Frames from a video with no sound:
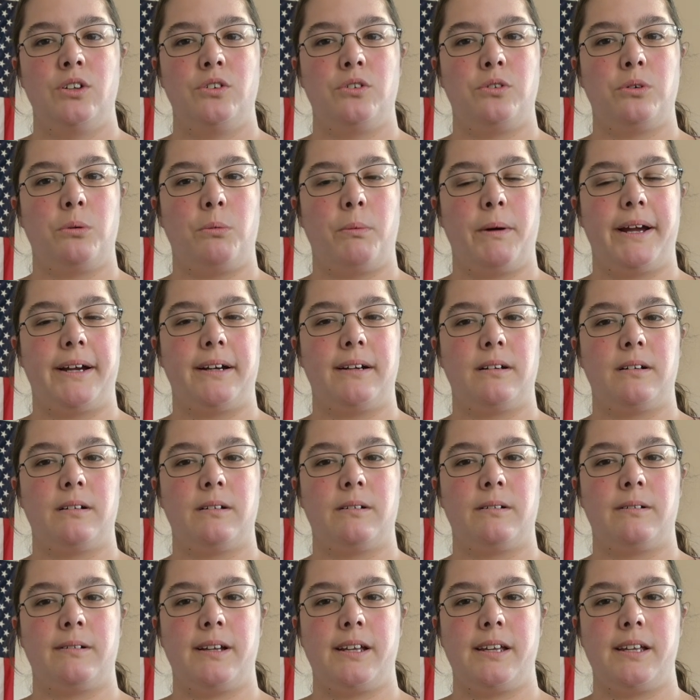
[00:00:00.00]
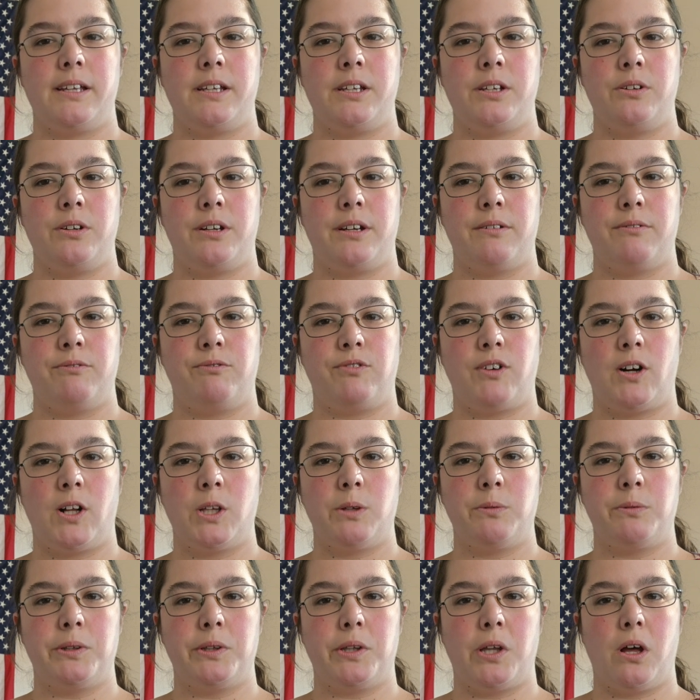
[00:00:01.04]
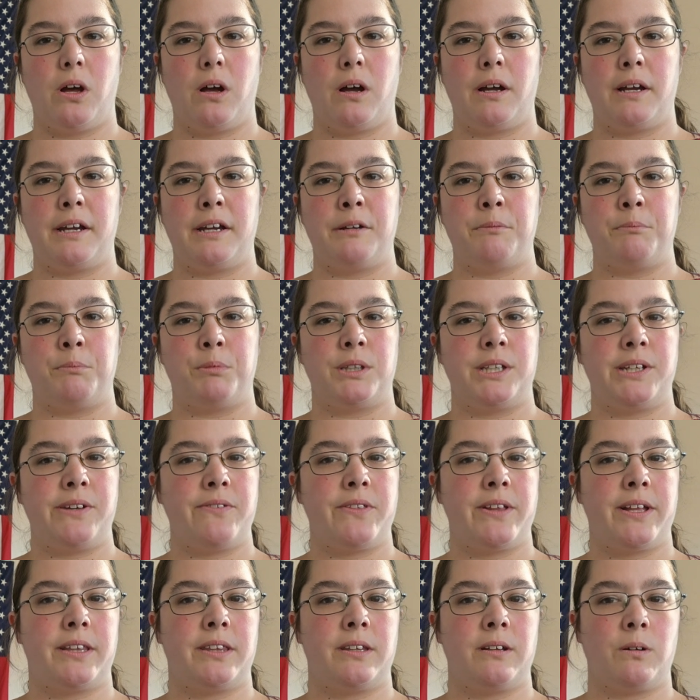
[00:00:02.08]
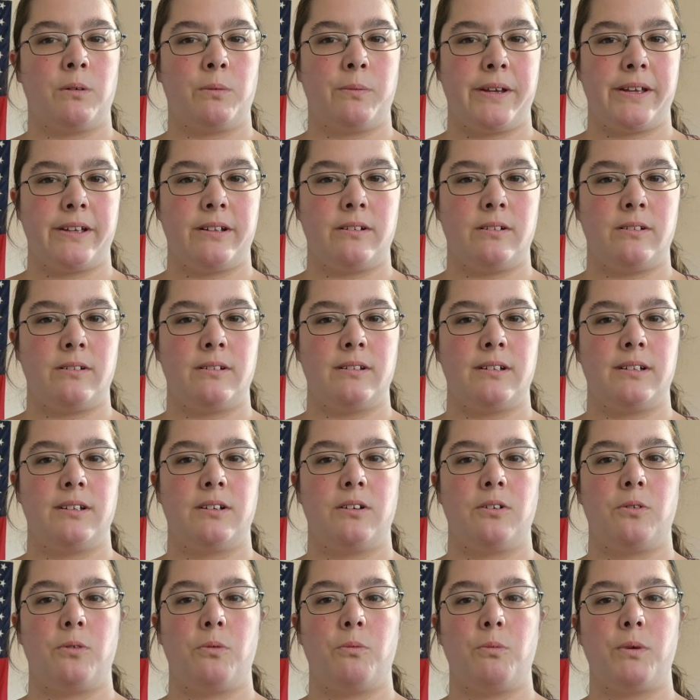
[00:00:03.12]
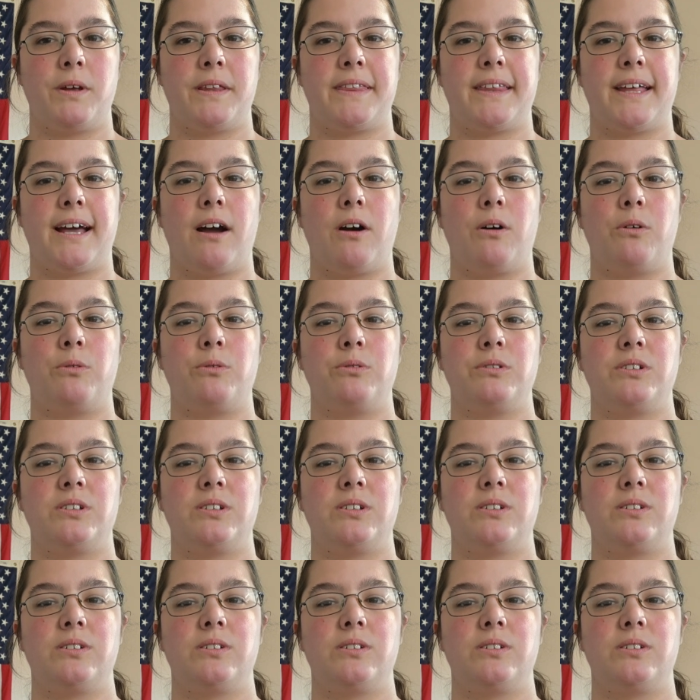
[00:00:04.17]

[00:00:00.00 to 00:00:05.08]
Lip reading: to where you can follow along and believe that they're real without